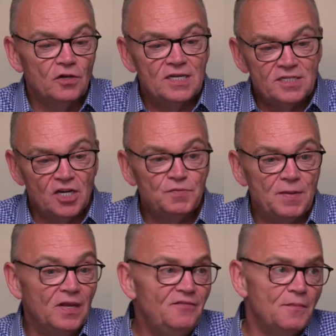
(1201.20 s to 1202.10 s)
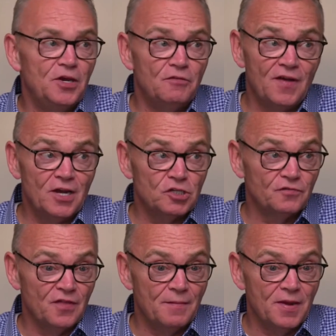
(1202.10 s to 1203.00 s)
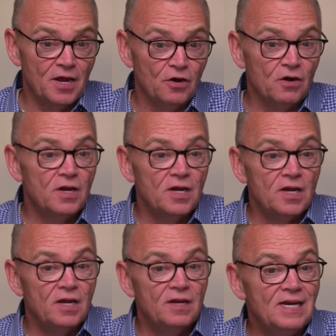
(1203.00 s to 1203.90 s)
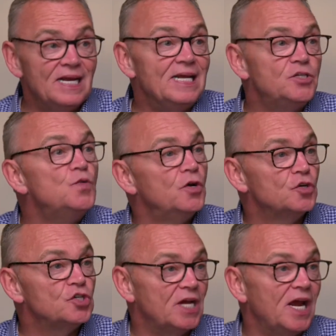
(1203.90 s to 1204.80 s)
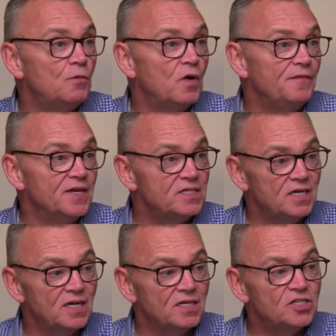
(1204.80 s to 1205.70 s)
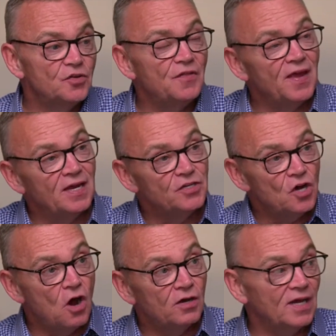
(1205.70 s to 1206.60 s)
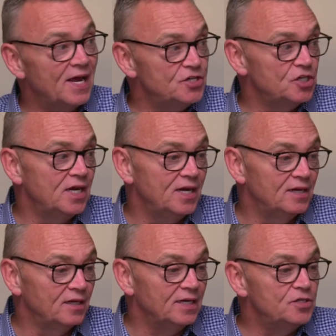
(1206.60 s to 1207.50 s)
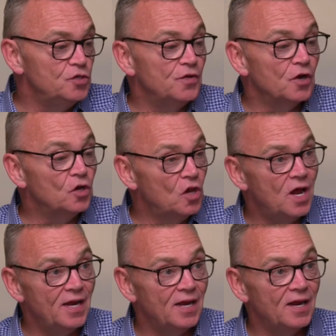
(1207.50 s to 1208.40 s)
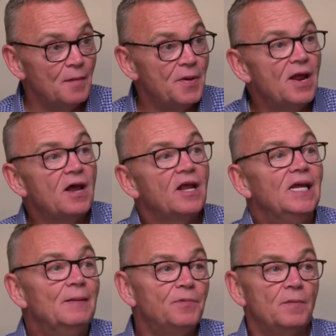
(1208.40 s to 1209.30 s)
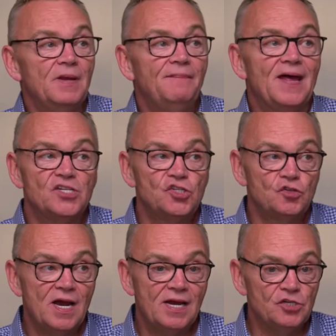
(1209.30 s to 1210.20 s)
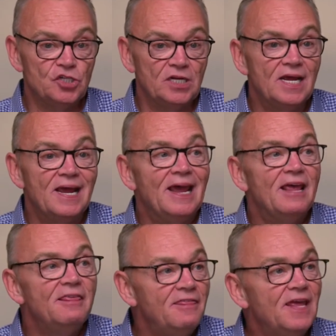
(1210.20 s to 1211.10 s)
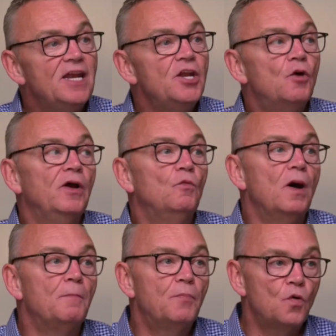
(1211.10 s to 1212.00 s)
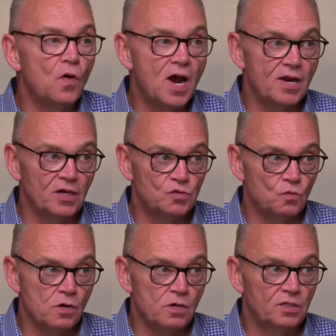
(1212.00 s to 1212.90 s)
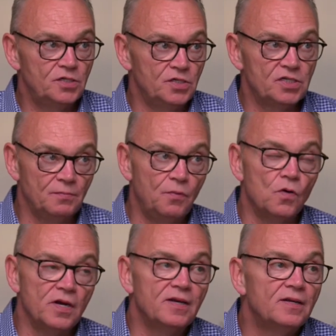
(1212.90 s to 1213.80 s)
and salespeople, even manufacturers for that matter, need to understand what this is so that they can talk educatedly to their client about how to implement that strategy then knowing what products work to support it.